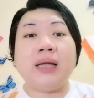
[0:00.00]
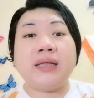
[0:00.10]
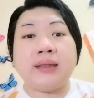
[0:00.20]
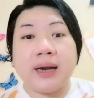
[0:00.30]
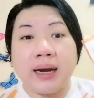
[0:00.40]

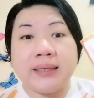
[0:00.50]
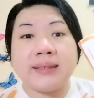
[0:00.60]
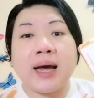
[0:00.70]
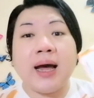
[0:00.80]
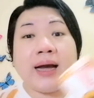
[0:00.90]
natitirang
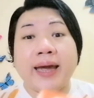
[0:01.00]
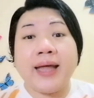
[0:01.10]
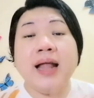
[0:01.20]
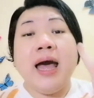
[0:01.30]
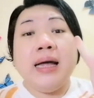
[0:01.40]
isa,
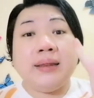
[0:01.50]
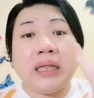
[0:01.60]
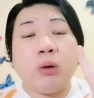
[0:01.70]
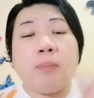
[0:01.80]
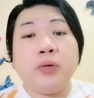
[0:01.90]
again, 2
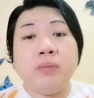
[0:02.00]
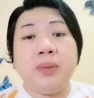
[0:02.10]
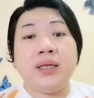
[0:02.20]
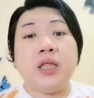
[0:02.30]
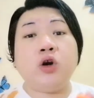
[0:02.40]
po yung
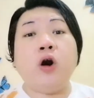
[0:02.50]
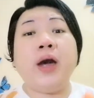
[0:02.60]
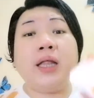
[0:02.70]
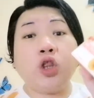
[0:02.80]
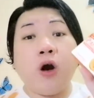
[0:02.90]
binili
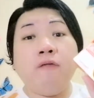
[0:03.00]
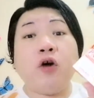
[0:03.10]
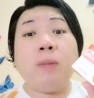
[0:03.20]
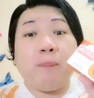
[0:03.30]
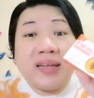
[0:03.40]
ko, ito
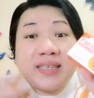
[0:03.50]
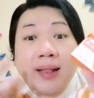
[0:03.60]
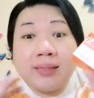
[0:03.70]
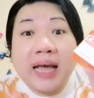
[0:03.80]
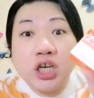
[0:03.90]
for
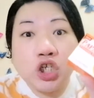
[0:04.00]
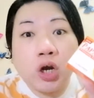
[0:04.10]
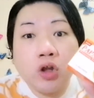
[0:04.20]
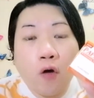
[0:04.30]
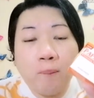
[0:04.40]

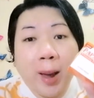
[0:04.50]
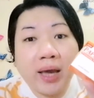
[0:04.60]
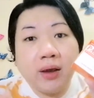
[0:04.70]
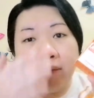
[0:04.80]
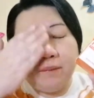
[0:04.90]
presentation of
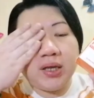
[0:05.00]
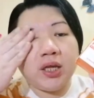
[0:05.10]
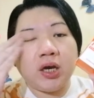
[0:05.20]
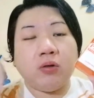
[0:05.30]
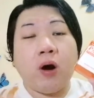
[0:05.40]
my
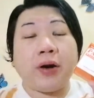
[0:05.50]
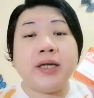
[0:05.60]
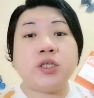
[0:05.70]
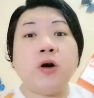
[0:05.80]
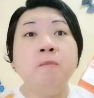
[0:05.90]
video,
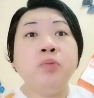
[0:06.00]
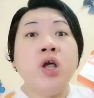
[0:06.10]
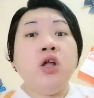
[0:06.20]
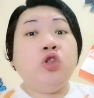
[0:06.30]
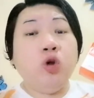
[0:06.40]
okay? So
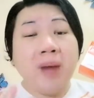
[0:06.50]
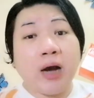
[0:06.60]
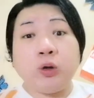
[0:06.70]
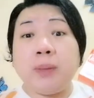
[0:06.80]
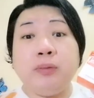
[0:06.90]

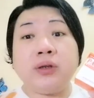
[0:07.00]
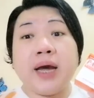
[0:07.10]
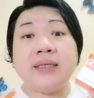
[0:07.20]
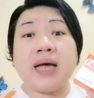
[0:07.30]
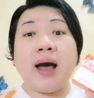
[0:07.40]
dumako na po
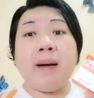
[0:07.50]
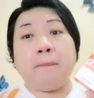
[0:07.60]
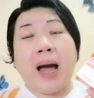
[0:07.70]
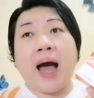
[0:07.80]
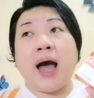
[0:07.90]
tayo
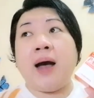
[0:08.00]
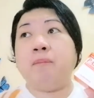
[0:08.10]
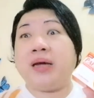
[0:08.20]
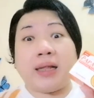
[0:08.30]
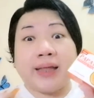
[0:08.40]
sa
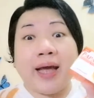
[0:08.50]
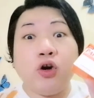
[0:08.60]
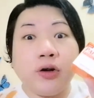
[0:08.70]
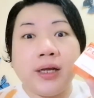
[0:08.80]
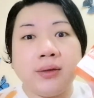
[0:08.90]

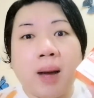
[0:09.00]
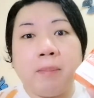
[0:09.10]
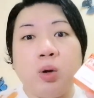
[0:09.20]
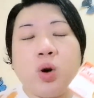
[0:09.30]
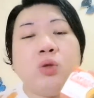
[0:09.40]
category
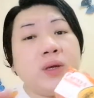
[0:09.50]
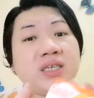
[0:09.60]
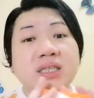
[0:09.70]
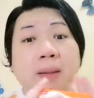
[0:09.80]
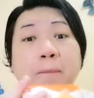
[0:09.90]
number 1,
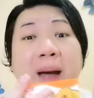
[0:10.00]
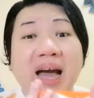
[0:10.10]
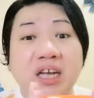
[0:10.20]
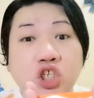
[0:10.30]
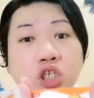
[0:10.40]
which is the
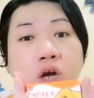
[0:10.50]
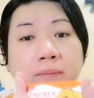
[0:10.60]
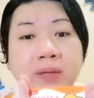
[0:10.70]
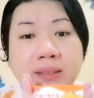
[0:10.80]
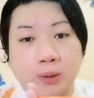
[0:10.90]
packaging
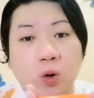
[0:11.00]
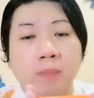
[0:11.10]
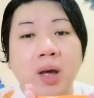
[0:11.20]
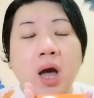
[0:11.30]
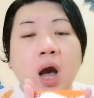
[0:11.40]
of the
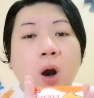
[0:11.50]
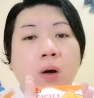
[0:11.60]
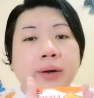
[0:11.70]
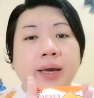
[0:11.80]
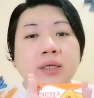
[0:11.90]
soap.
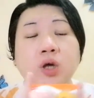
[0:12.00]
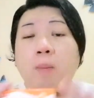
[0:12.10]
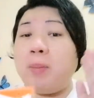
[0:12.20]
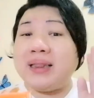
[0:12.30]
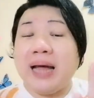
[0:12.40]
Okay, so,
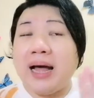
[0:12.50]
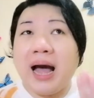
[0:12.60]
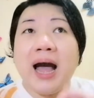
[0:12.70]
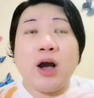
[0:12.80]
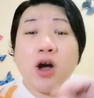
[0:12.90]
but,
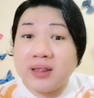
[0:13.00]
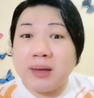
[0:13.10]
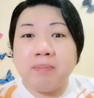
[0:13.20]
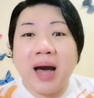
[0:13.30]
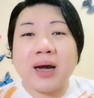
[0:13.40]

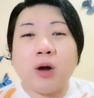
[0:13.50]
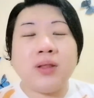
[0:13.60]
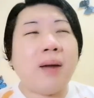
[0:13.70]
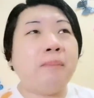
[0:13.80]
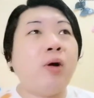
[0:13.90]
konting
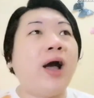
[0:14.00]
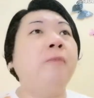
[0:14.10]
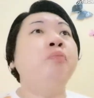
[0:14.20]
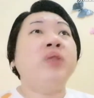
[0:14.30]
background lang po ha.